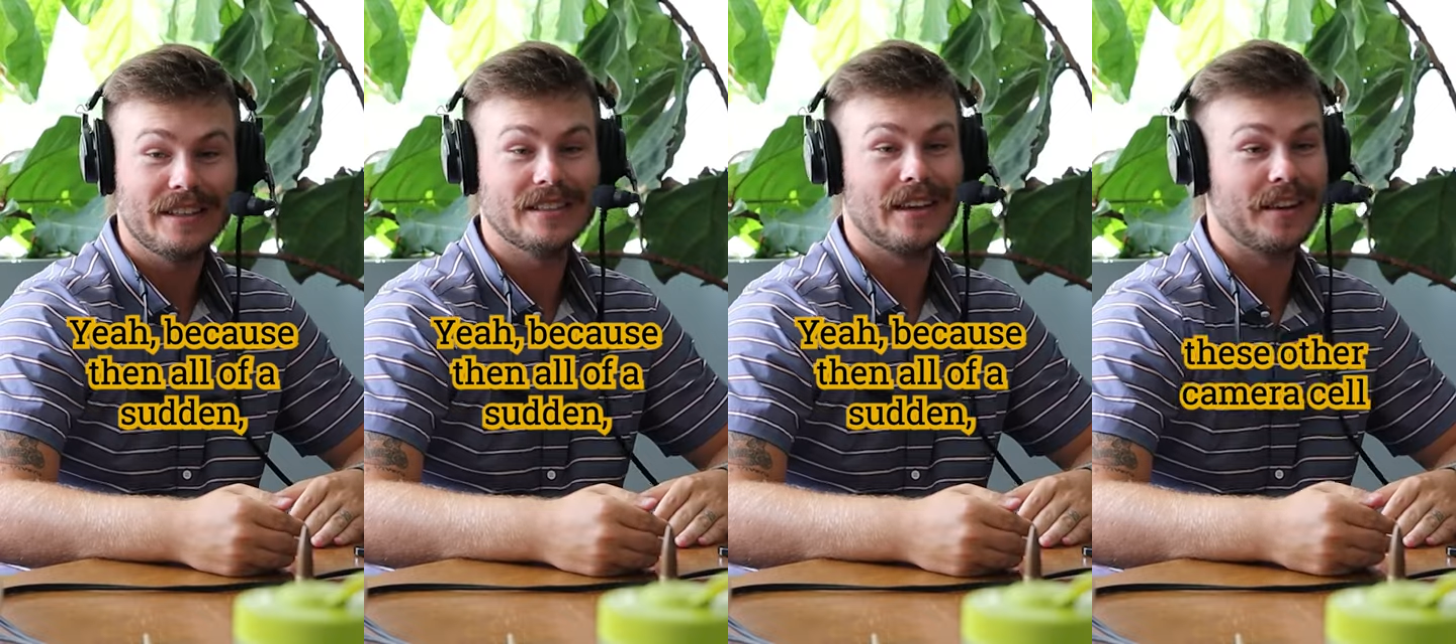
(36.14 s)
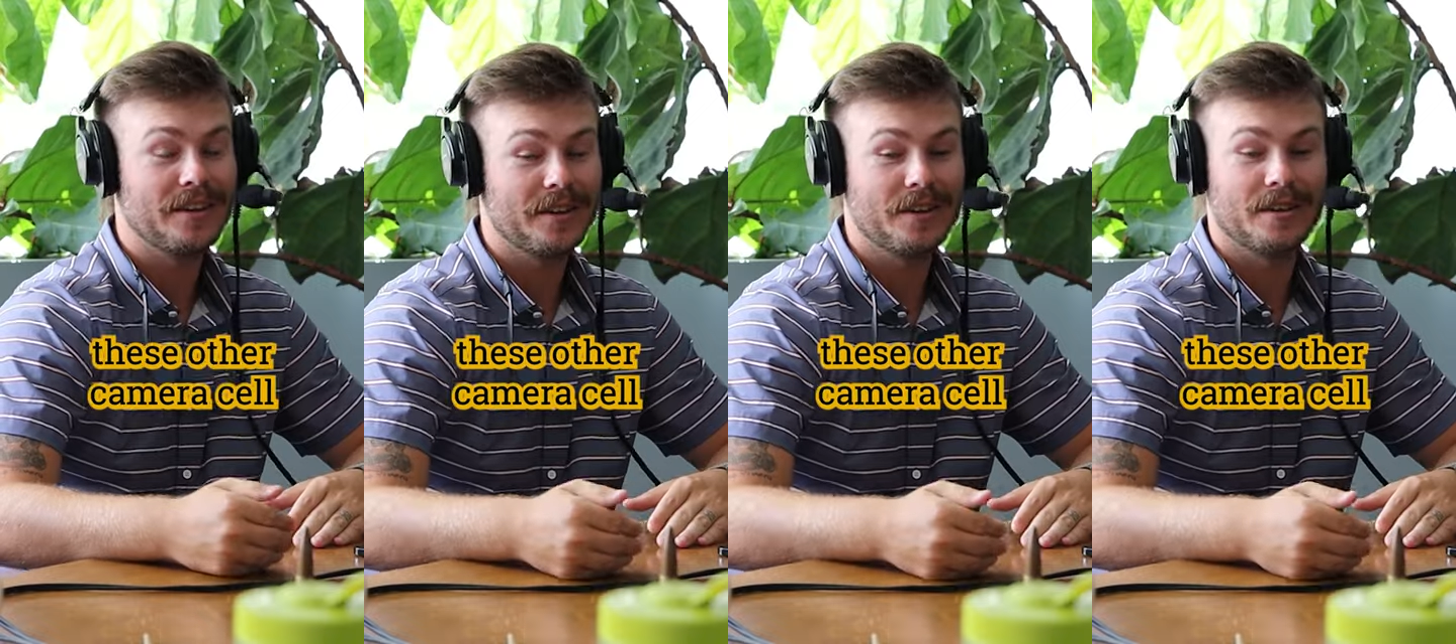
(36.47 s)
a sudden these
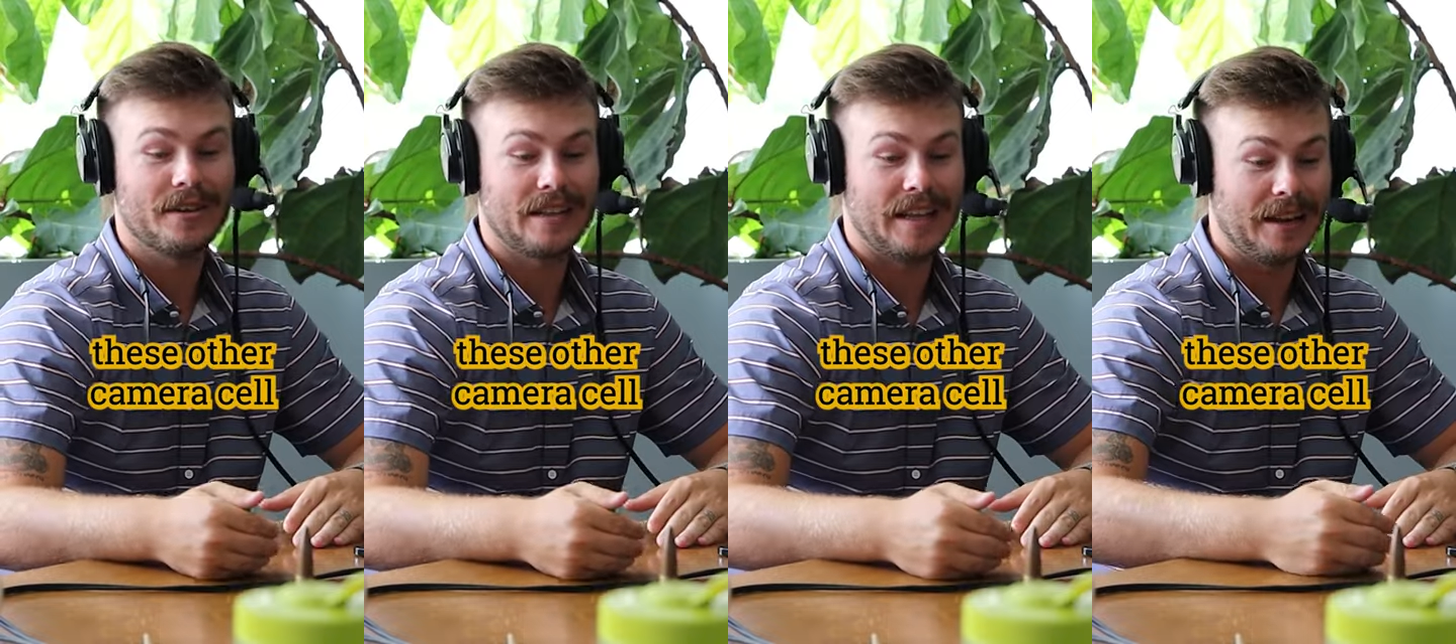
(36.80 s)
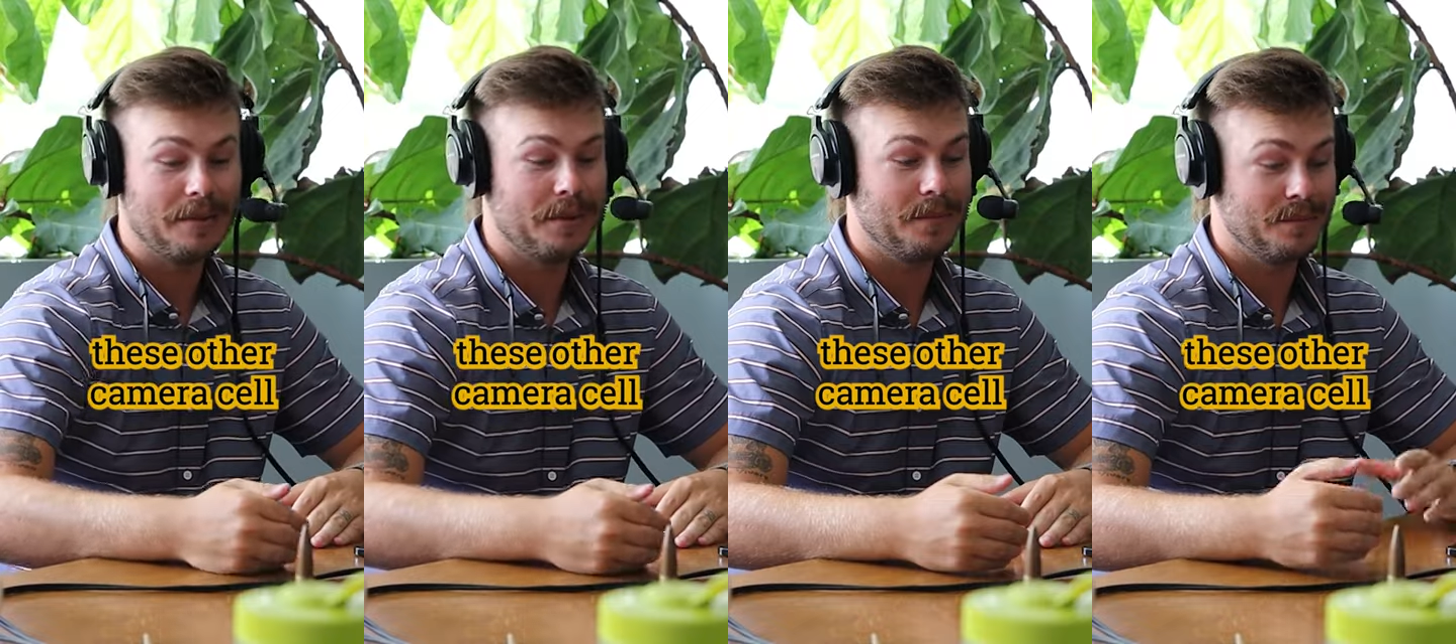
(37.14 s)
other
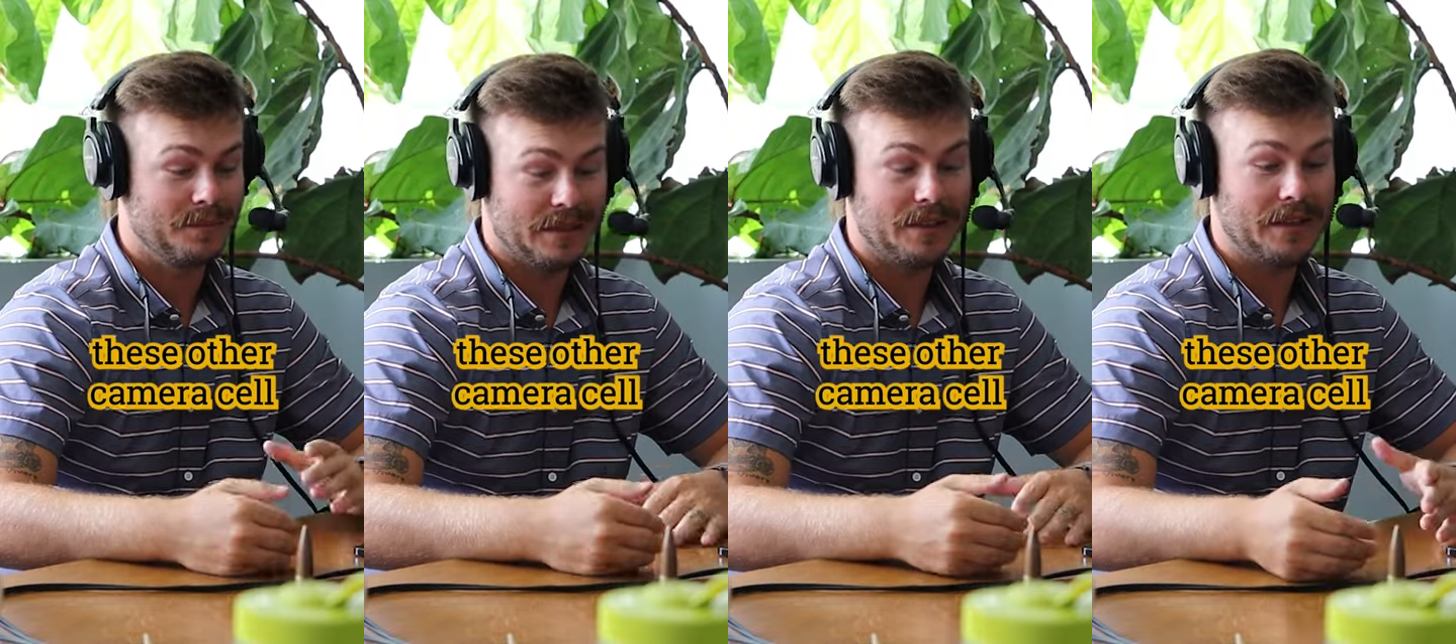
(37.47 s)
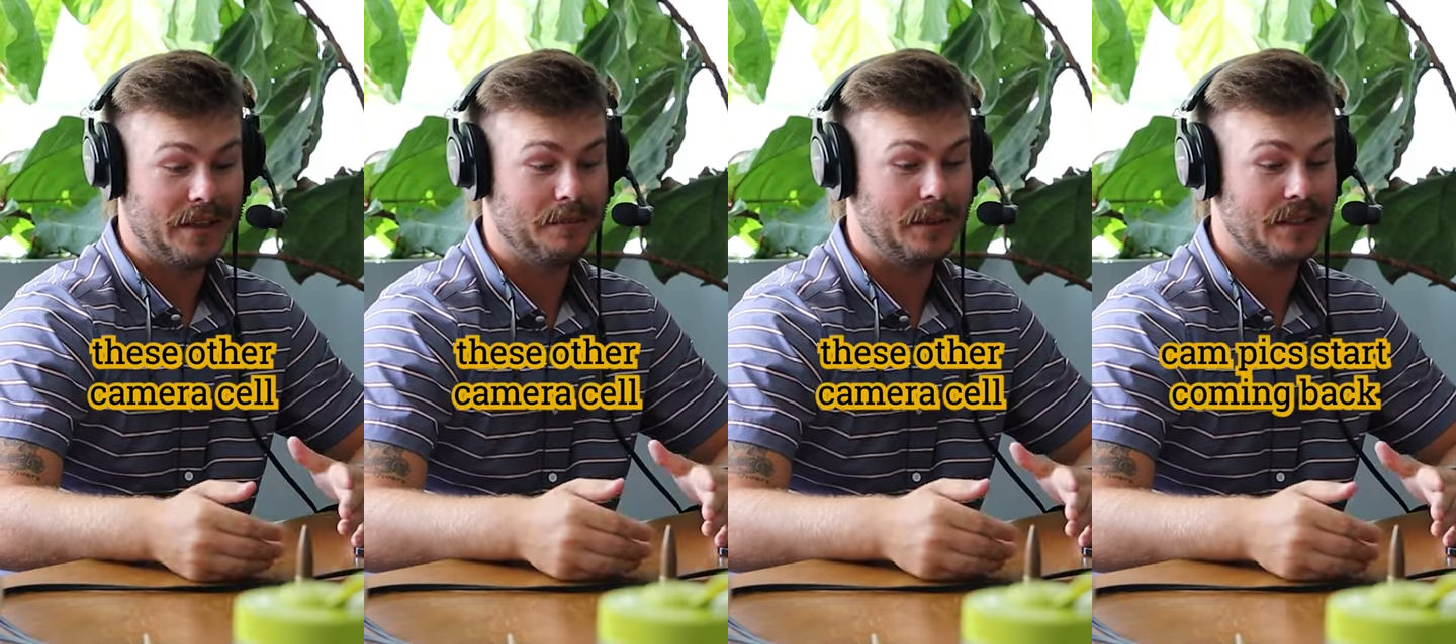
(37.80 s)
camera cell
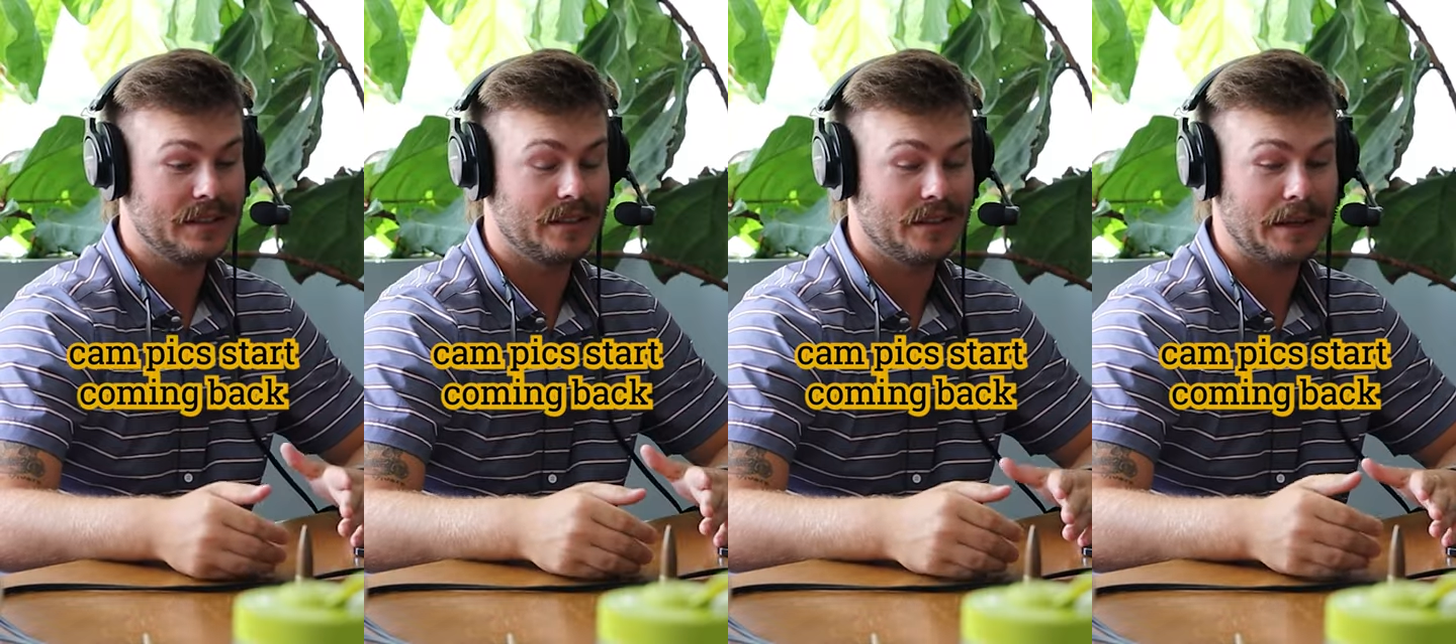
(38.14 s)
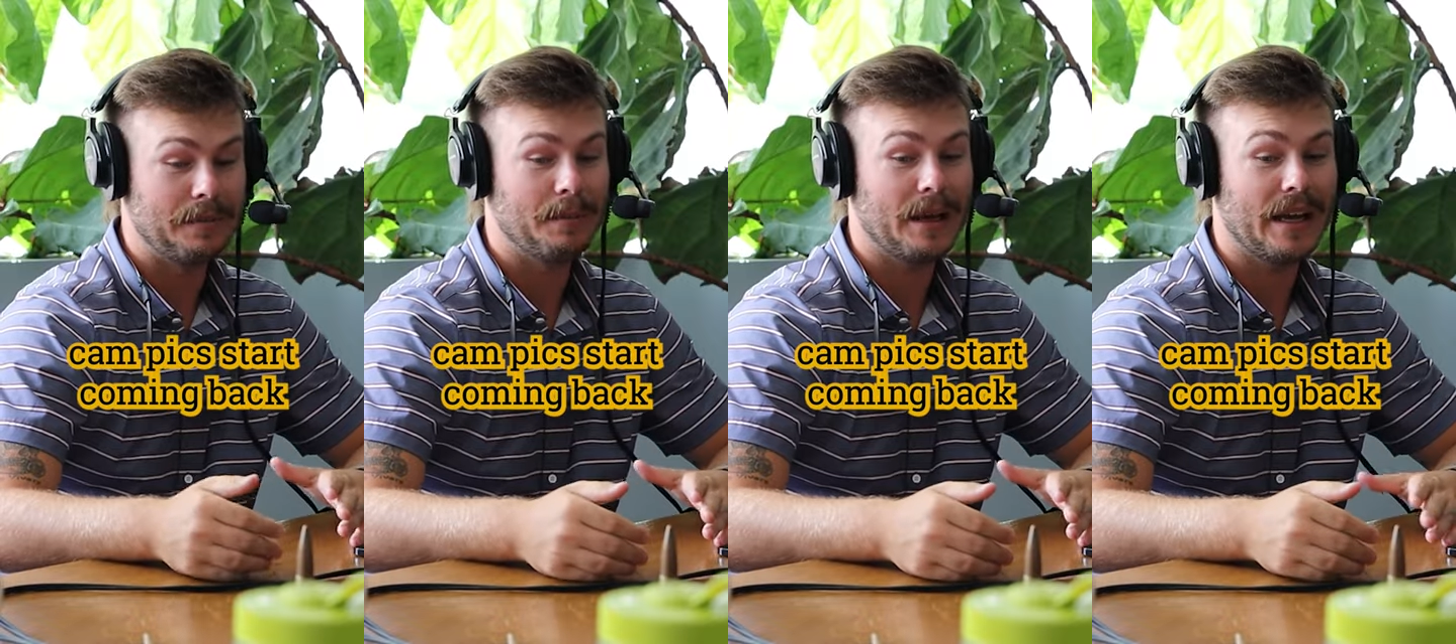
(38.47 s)
cam pics start
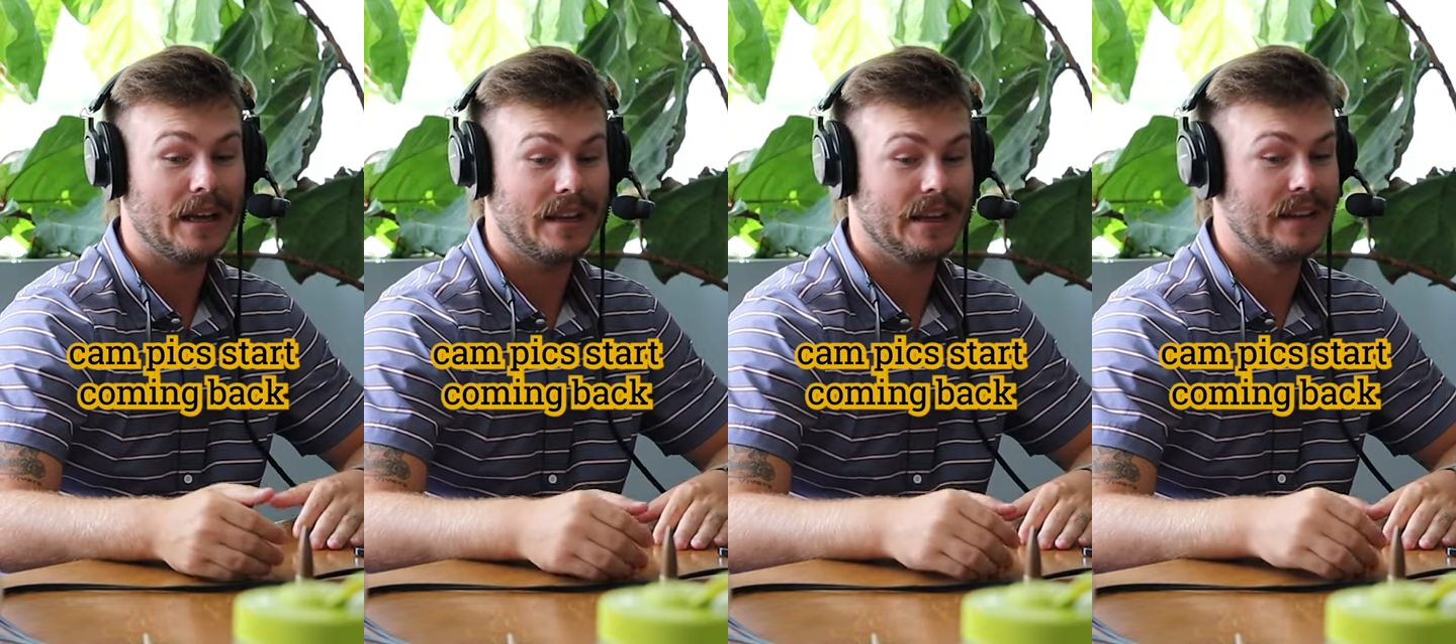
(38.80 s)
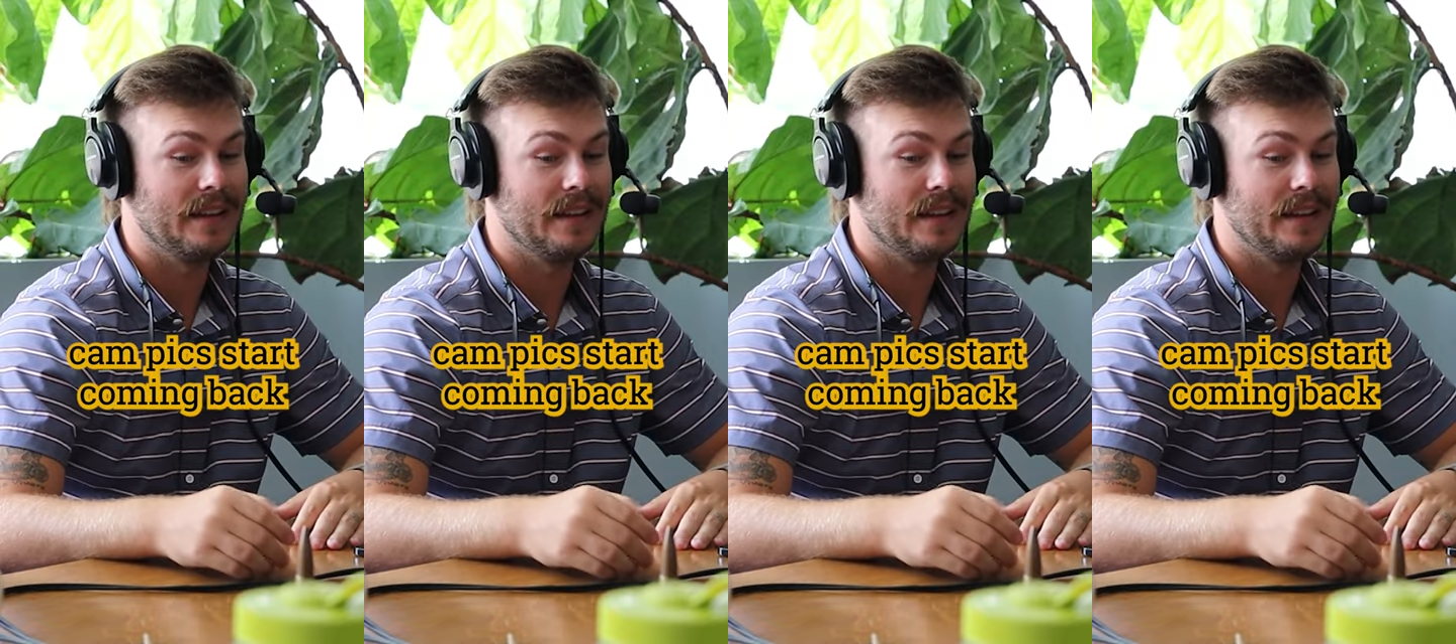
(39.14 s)
coming back,